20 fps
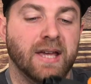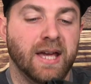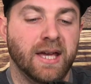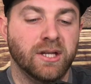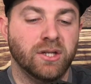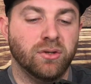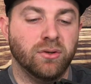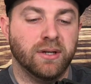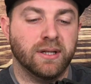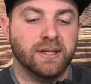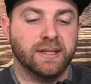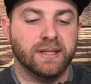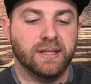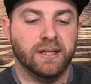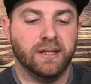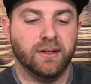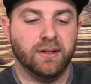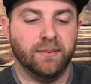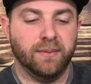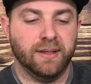you can see
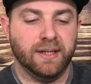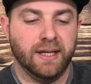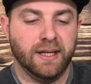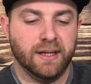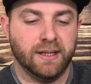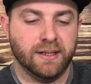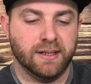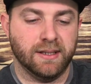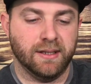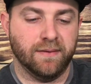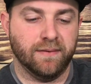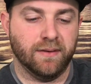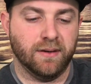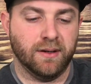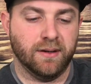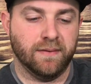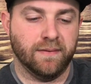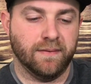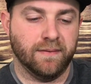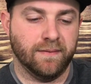here, let me take this stuff
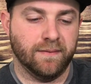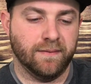off.